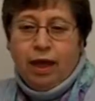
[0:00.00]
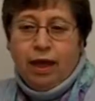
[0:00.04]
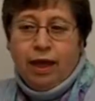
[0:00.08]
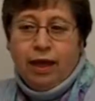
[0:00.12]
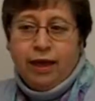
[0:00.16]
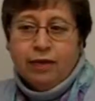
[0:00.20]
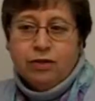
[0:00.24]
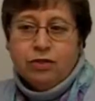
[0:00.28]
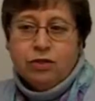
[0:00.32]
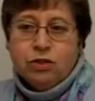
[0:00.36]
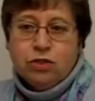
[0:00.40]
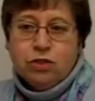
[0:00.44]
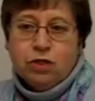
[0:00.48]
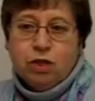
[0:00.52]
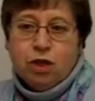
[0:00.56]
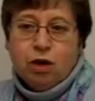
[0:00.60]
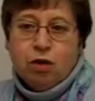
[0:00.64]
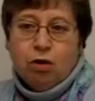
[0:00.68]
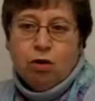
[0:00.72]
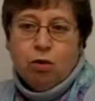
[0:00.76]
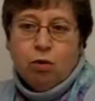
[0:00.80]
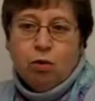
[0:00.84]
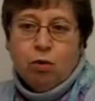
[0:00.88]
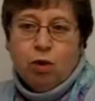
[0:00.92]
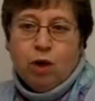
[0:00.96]
And
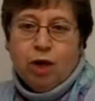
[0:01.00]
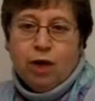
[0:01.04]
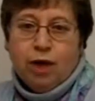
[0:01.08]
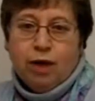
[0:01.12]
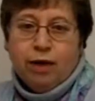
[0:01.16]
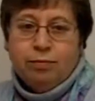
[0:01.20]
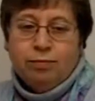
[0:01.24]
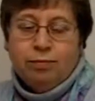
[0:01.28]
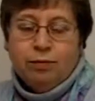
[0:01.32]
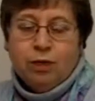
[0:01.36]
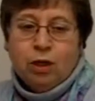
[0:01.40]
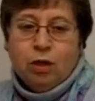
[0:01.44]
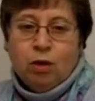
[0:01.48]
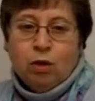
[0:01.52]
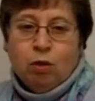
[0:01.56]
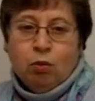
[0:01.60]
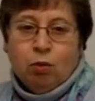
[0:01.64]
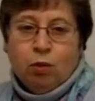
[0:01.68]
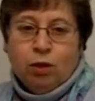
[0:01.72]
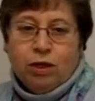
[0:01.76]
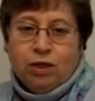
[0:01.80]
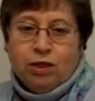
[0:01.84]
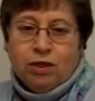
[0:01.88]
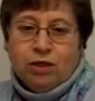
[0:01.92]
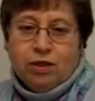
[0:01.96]
so, uh,
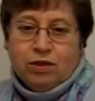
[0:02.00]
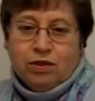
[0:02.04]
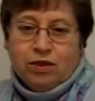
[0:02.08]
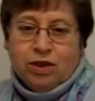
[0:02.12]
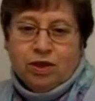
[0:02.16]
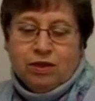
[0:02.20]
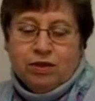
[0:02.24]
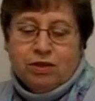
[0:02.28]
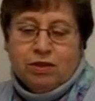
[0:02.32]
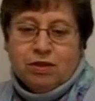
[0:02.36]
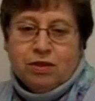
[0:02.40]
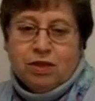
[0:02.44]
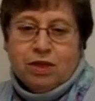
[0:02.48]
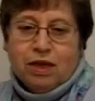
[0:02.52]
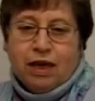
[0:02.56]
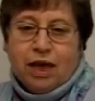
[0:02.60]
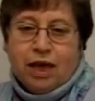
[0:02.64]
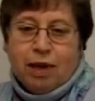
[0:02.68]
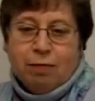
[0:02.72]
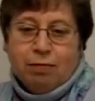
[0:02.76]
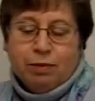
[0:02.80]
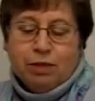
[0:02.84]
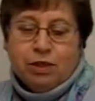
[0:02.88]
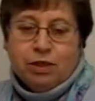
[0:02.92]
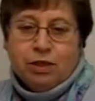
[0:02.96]
one of the things that
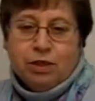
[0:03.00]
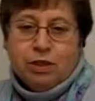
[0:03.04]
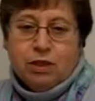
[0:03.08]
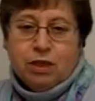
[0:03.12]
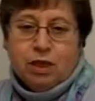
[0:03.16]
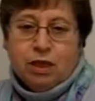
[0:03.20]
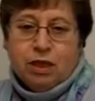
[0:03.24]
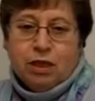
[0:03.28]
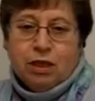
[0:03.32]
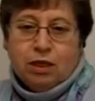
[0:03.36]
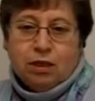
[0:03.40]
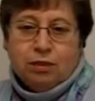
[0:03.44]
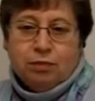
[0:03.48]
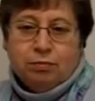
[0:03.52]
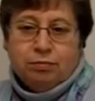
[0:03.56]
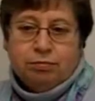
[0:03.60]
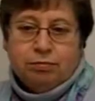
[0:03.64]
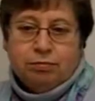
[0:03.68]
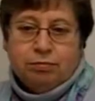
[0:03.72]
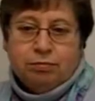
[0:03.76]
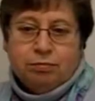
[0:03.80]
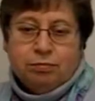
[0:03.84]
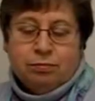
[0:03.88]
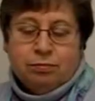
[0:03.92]
happened um,